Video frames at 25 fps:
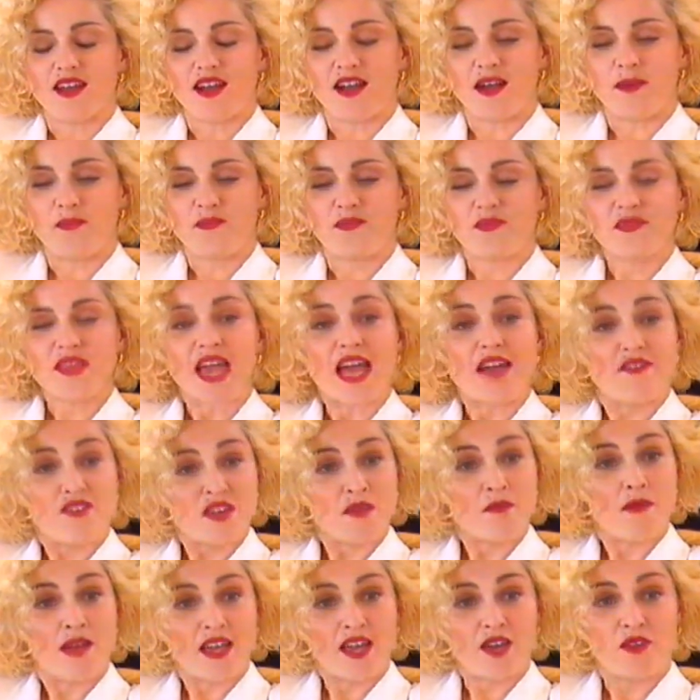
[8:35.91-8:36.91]

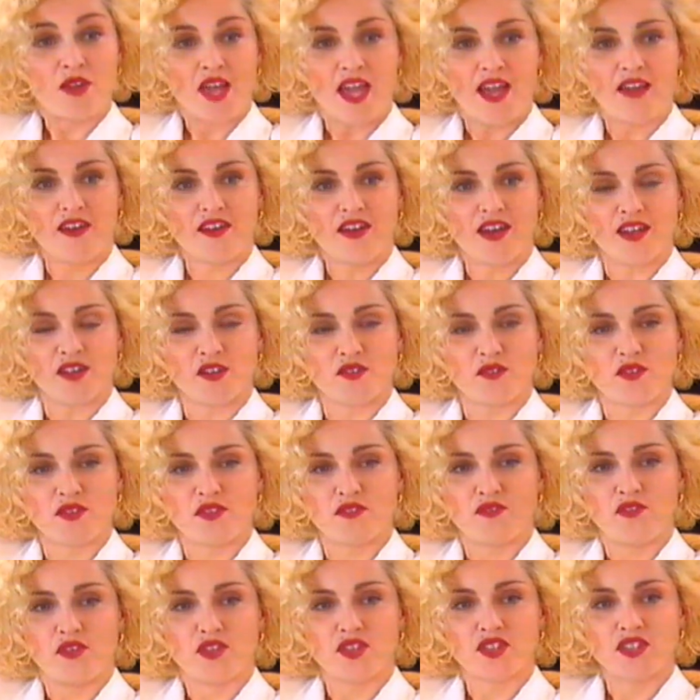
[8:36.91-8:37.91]
having my own hair color
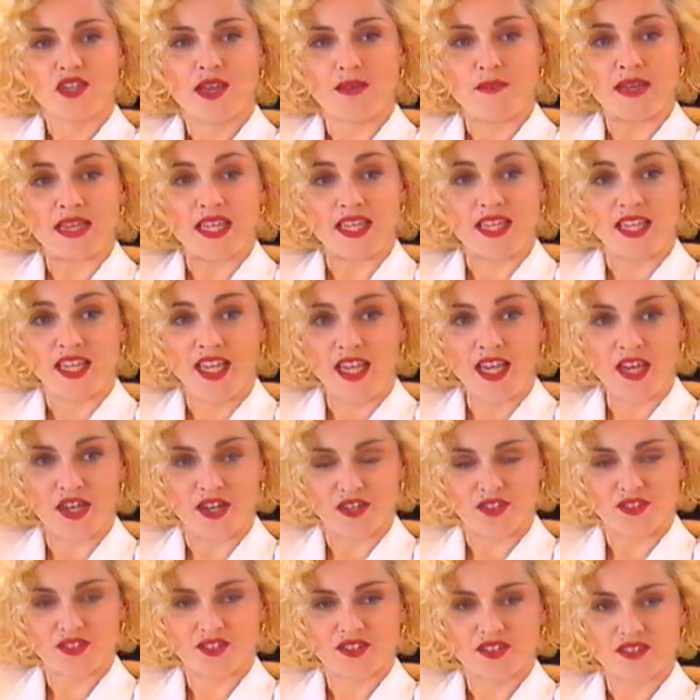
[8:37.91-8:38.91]
for the first time in
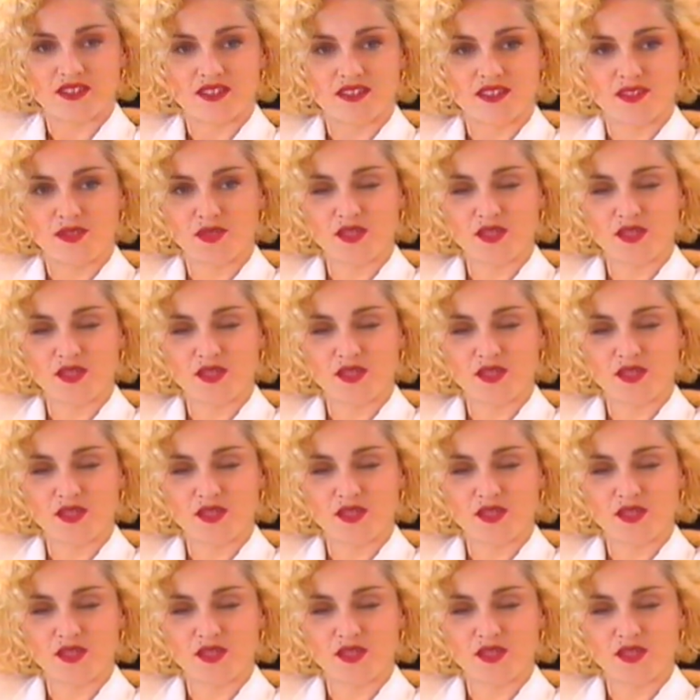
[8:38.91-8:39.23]
years.